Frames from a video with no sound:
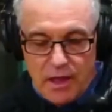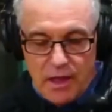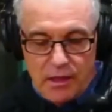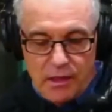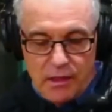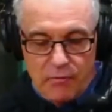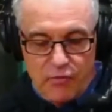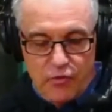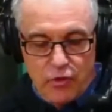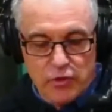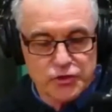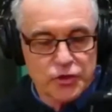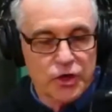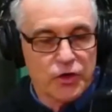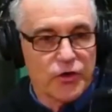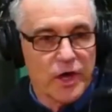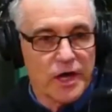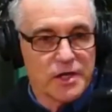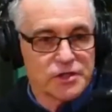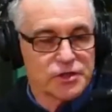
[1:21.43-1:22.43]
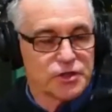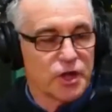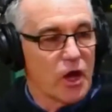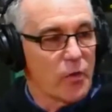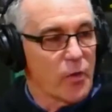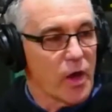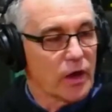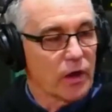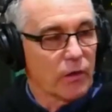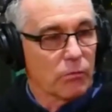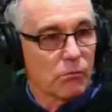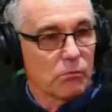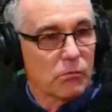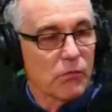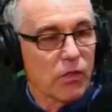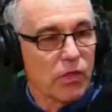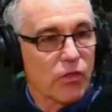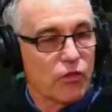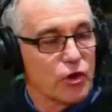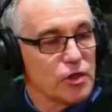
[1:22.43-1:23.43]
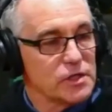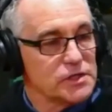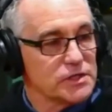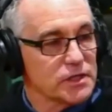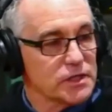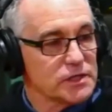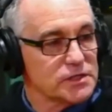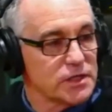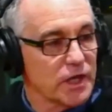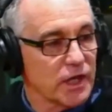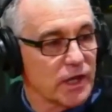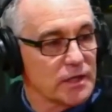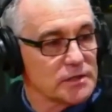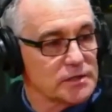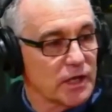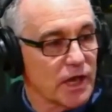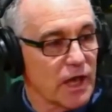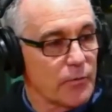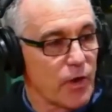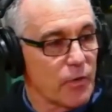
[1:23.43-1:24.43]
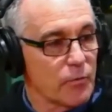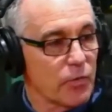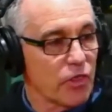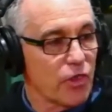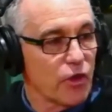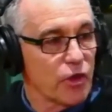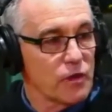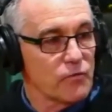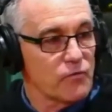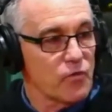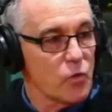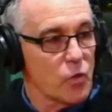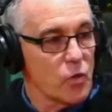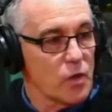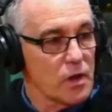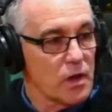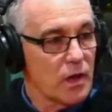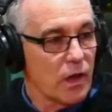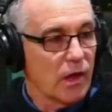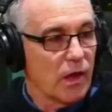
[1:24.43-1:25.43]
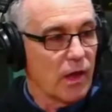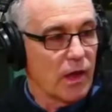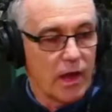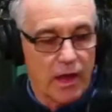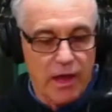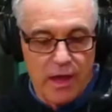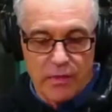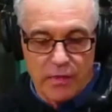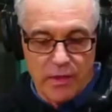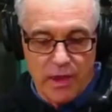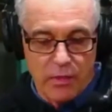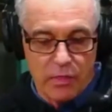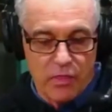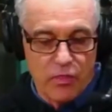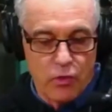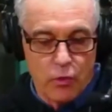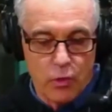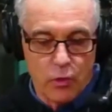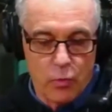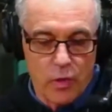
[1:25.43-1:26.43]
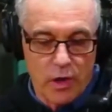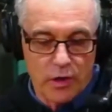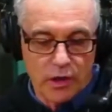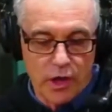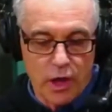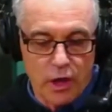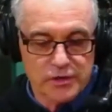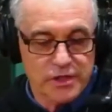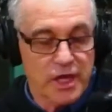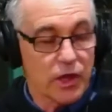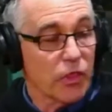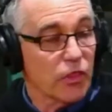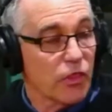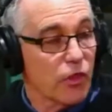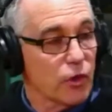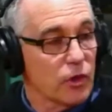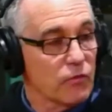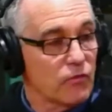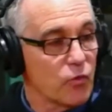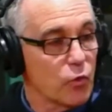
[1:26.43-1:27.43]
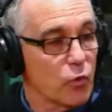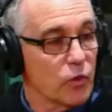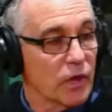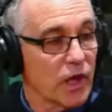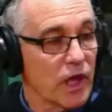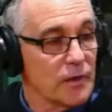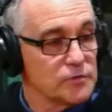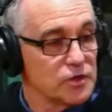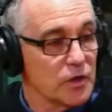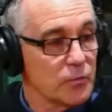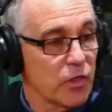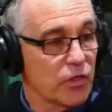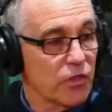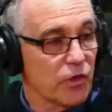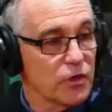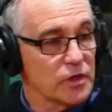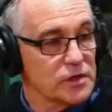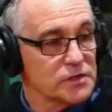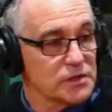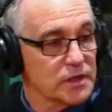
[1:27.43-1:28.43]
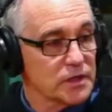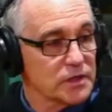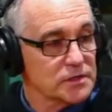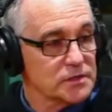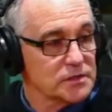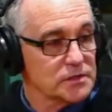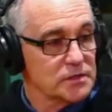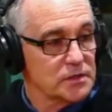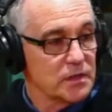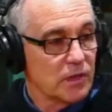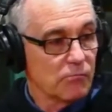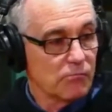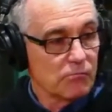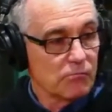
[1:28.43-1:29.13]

and the first 2 races go out in 36 seconds and come home in 34, and the third one goes out in 34 and comes home in 36.